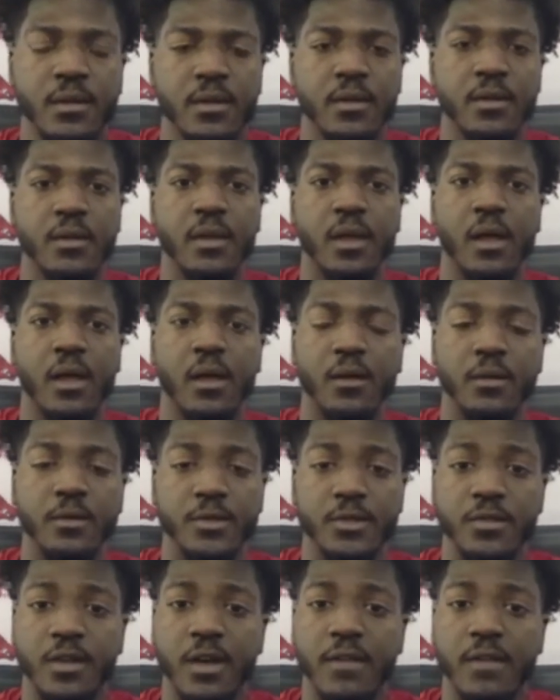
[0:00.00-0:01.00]

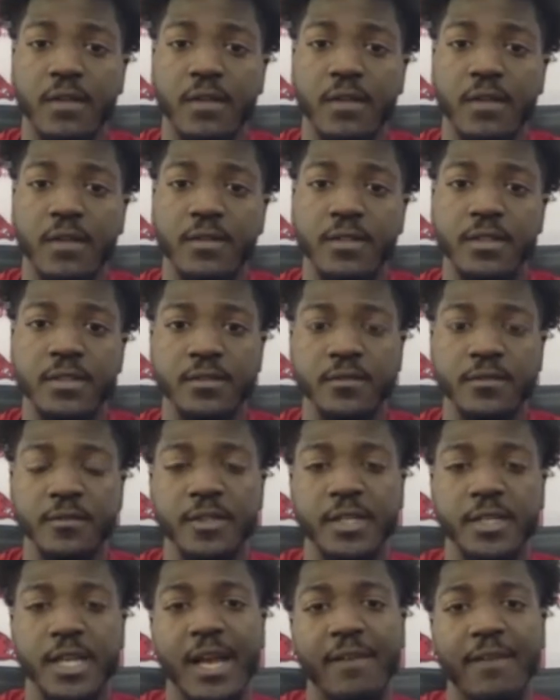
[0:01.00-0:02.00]
Uh, Trevon is a
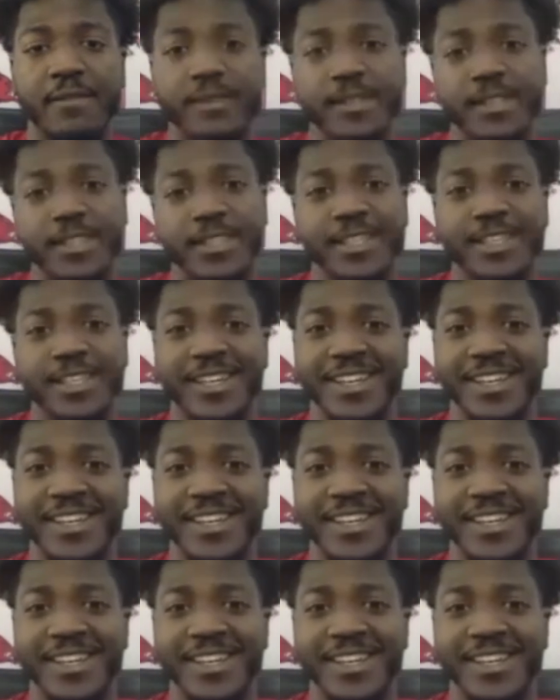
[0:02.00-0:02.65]
freak athlete.